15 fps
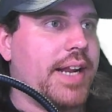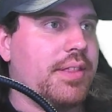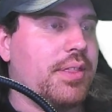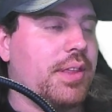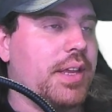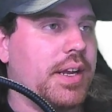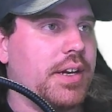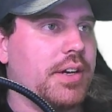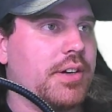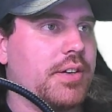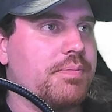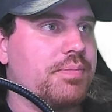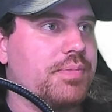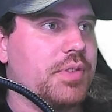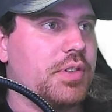year,
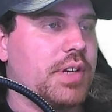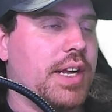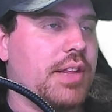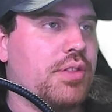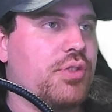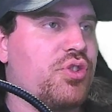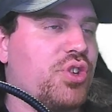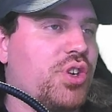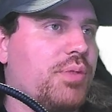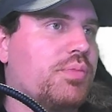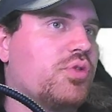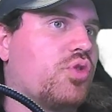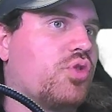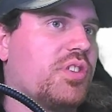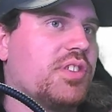their 9th term,
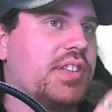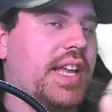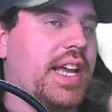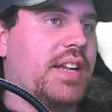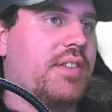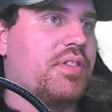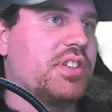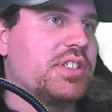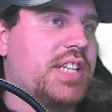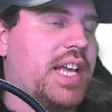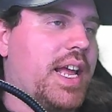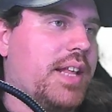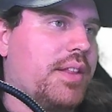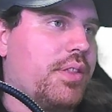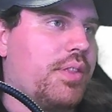towards the end of their
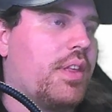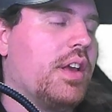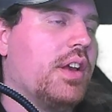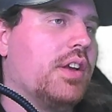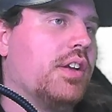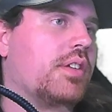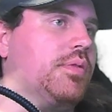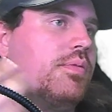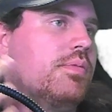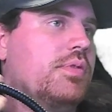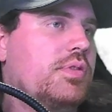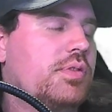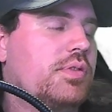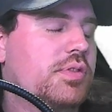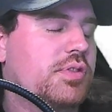10th.
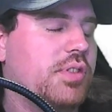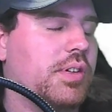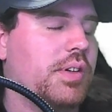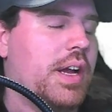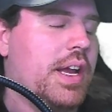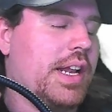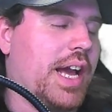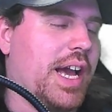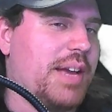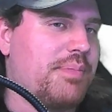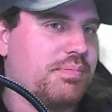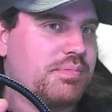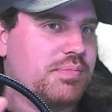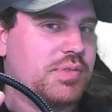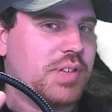So, and
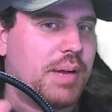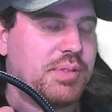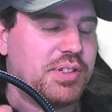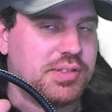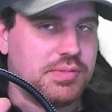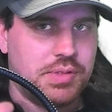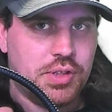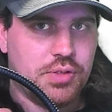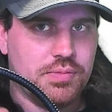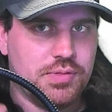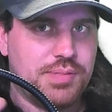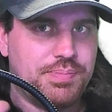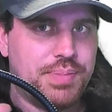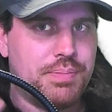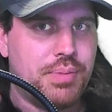I'm just
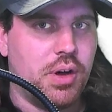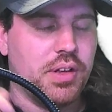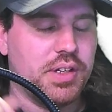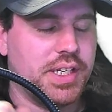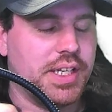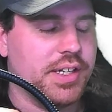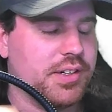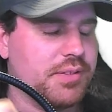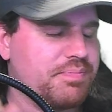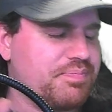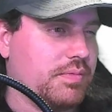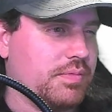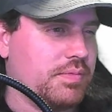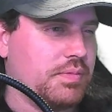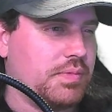spitballing here.
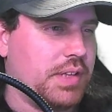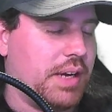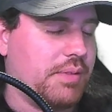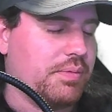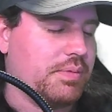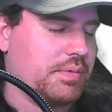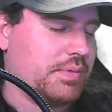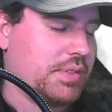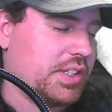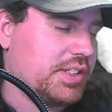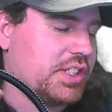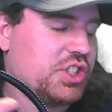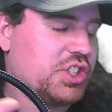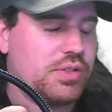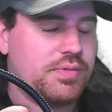Yeah, we're just
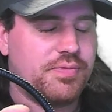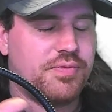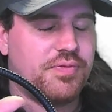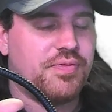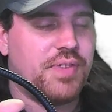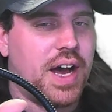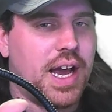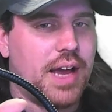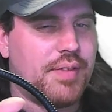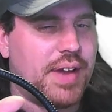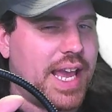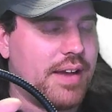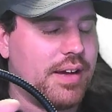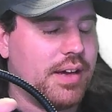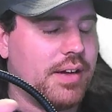gonna shoot 5. I
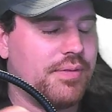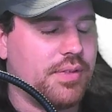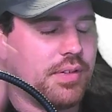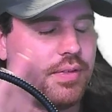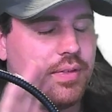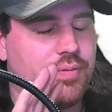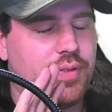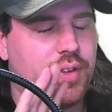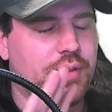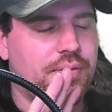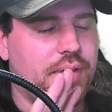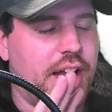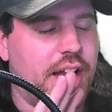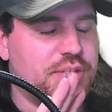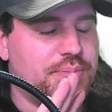can't for the
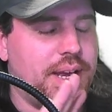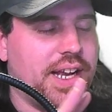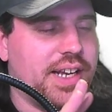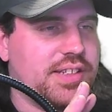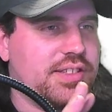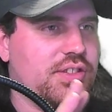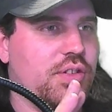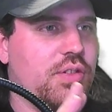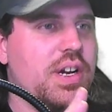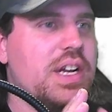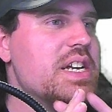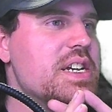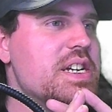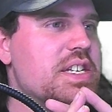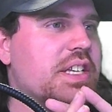flashback. So
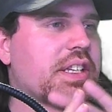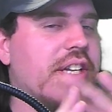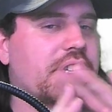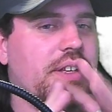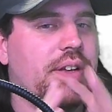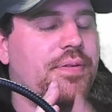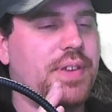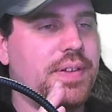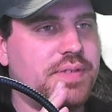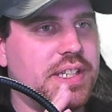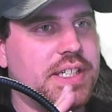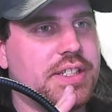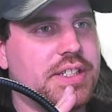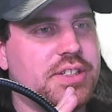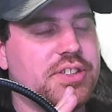nearly 50
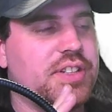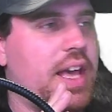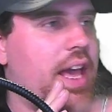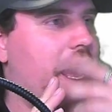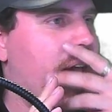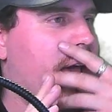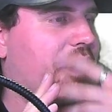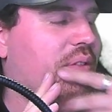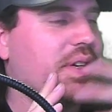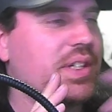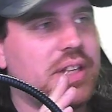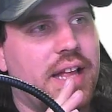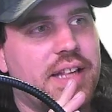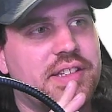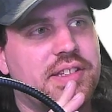years, and
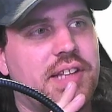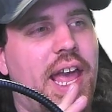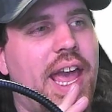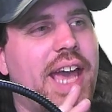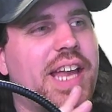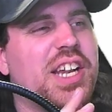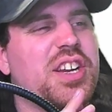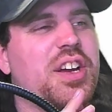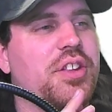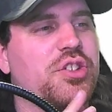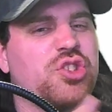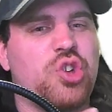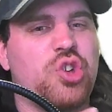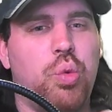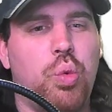we'll add another
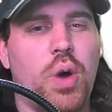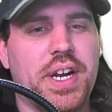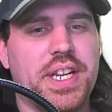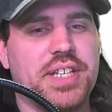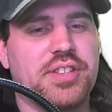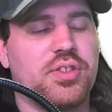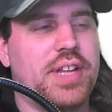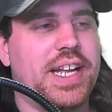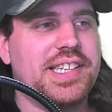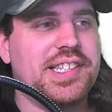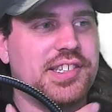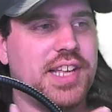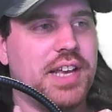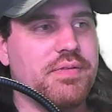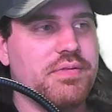20. So that's
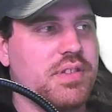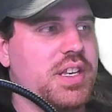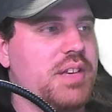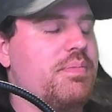70.